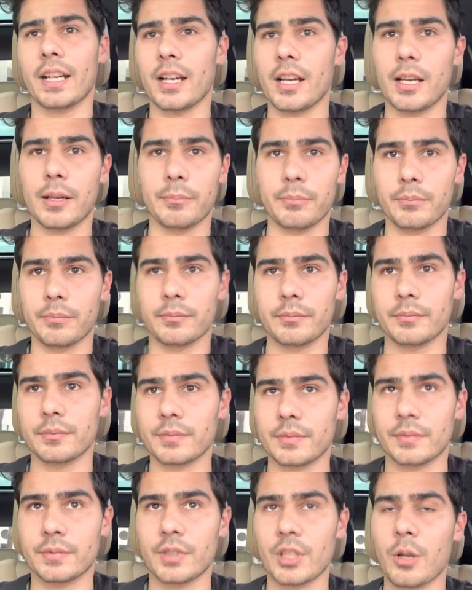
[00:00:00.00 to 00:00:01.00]
up
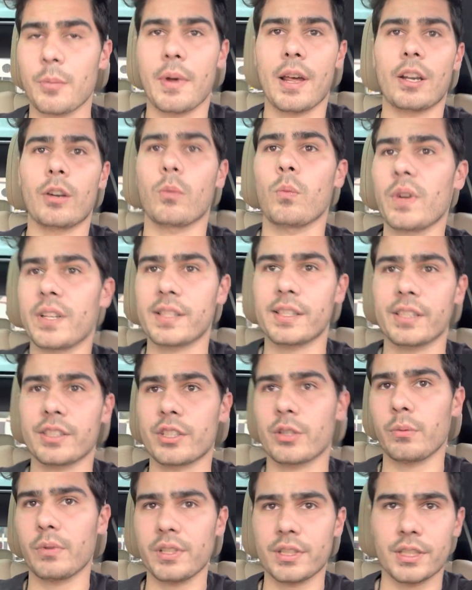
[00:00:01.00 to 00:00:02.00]
no matter what
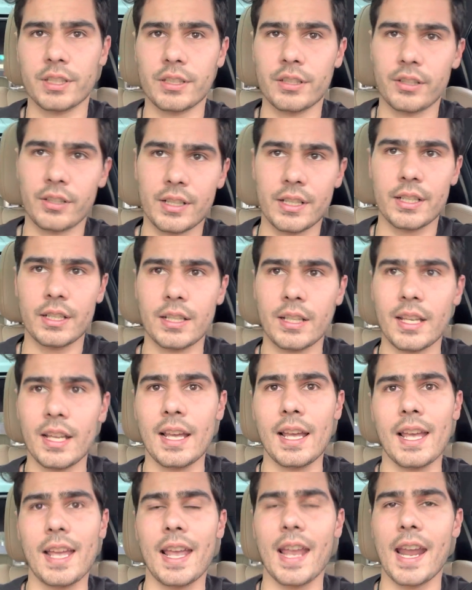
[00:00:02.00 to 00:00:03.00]
situation you're
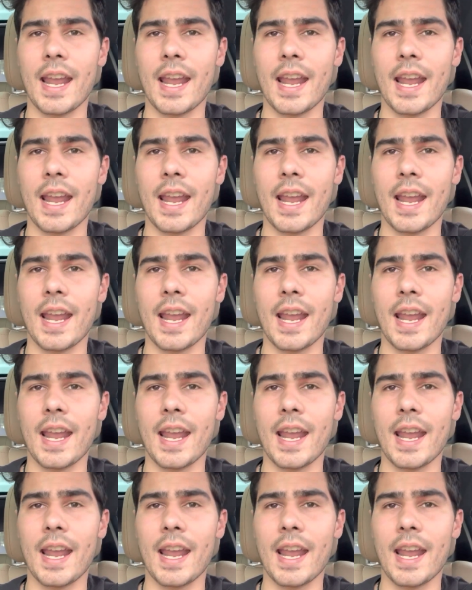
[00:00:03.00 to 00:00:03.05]
in,